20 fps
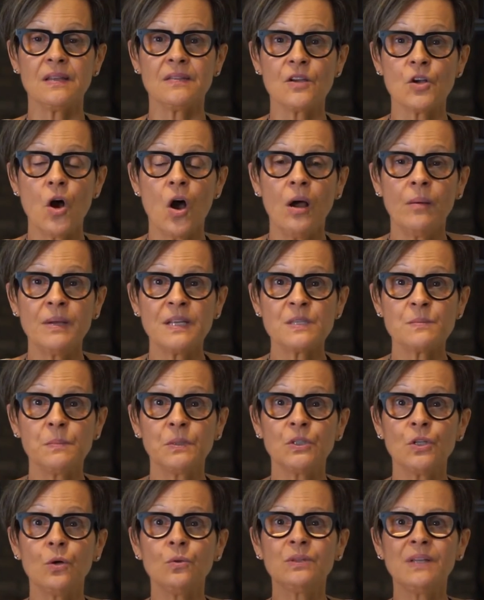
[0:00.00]
in the comments
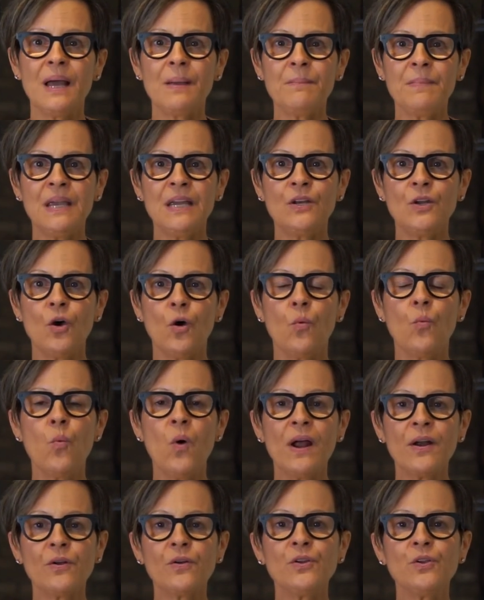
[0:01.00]
below, let me know,
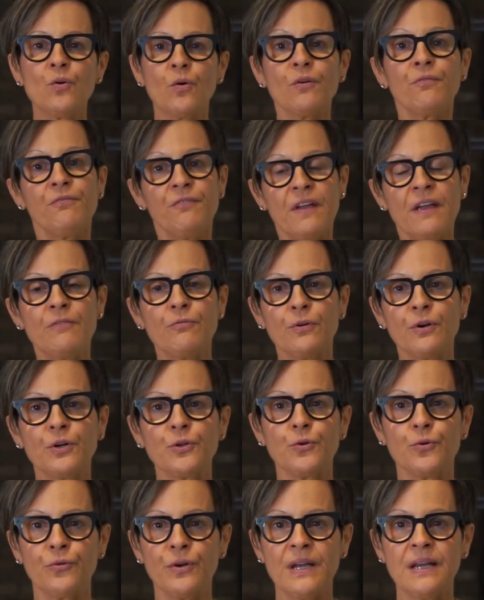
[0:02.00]
what are your
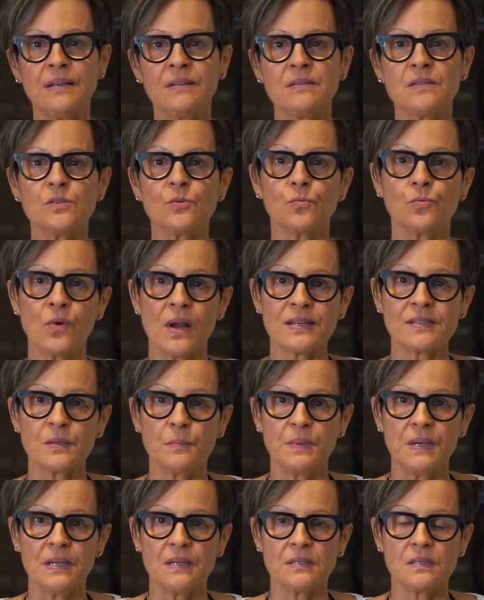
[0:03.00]
favorite greens
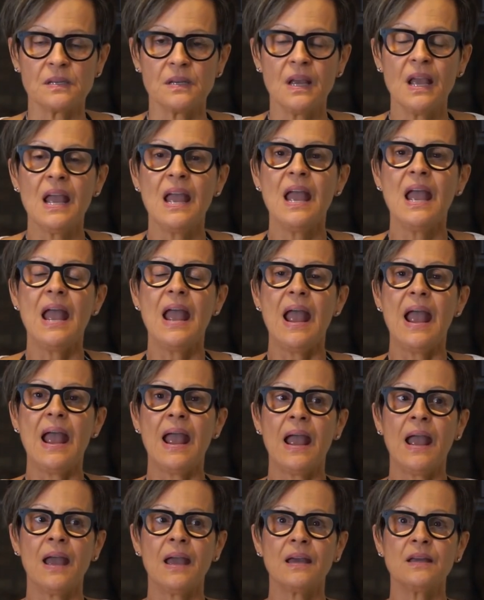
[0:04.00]
recipes,
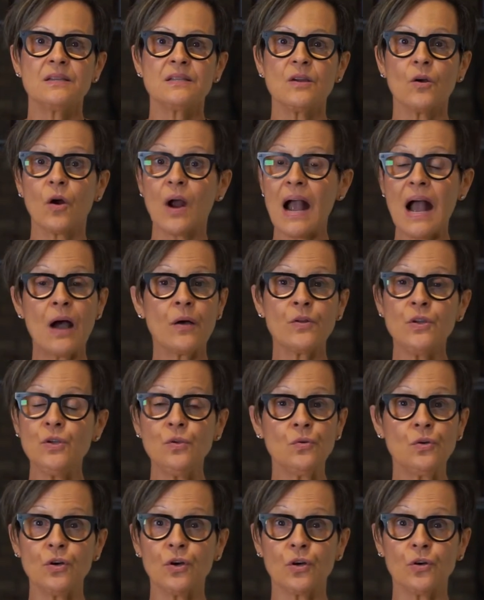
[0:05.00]
or how do
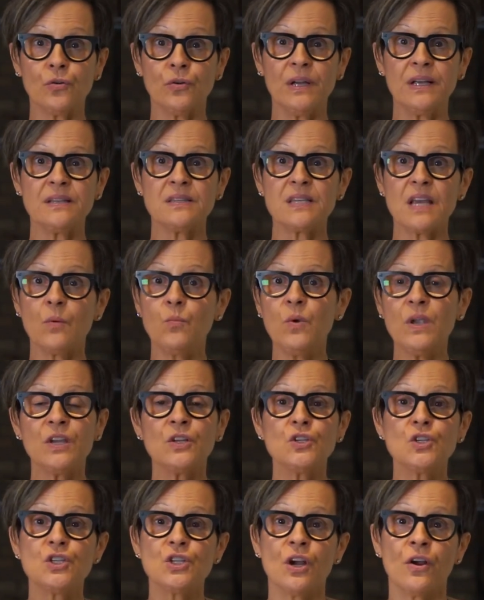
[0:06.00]
you cook greens, and we
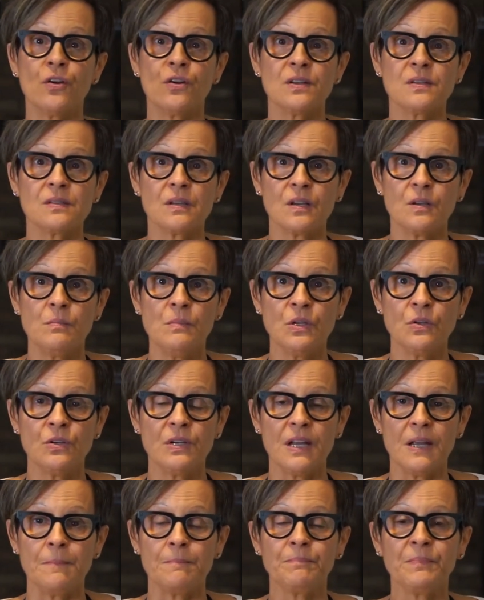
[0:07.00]
can share it as a
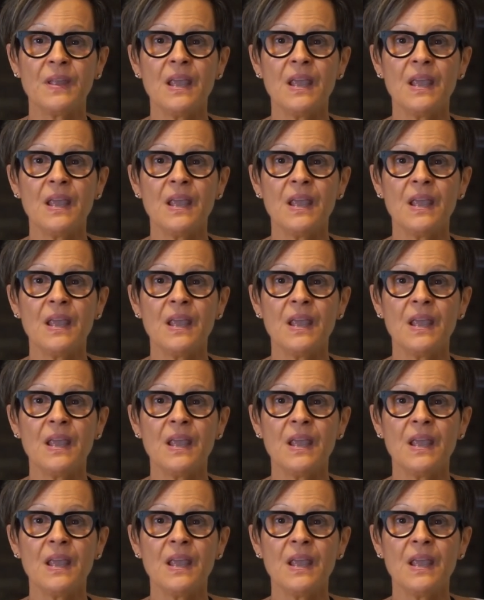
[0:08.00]
community.